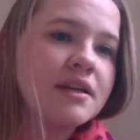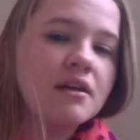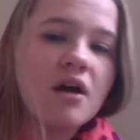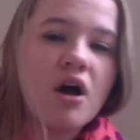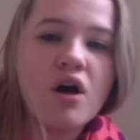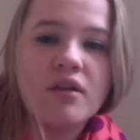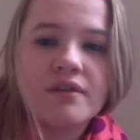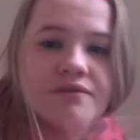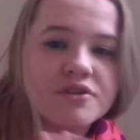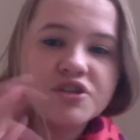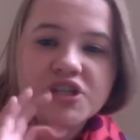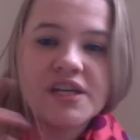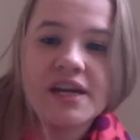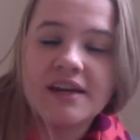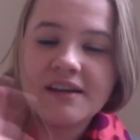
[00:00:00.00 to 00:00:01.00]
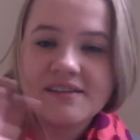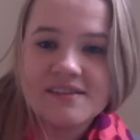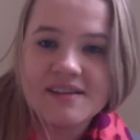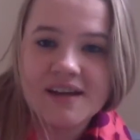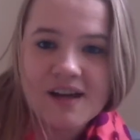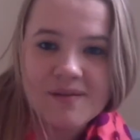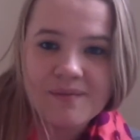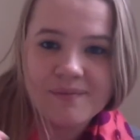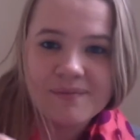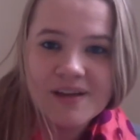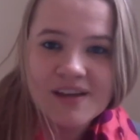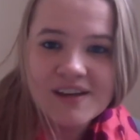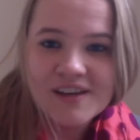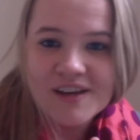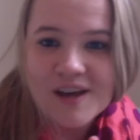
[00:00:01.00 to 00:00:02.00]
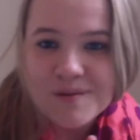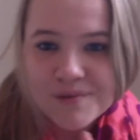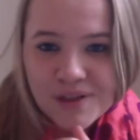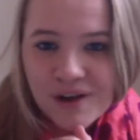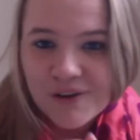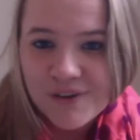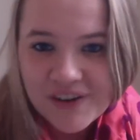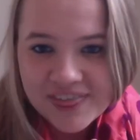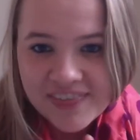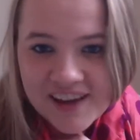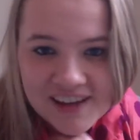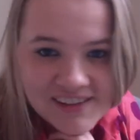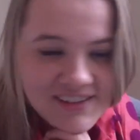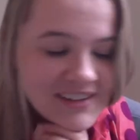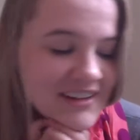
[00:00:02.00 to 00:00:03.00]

all of the shenanigans that come come along with that.